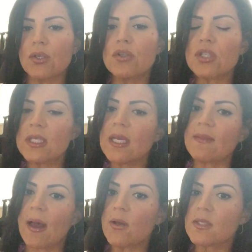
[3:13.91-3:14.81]
Usually
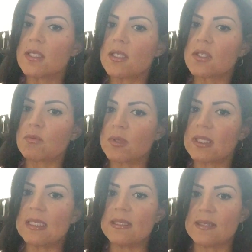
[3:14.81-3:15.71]
1,000's
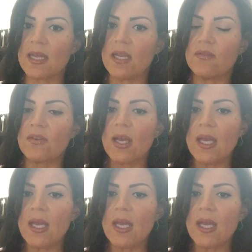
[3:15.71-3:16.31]
really safe.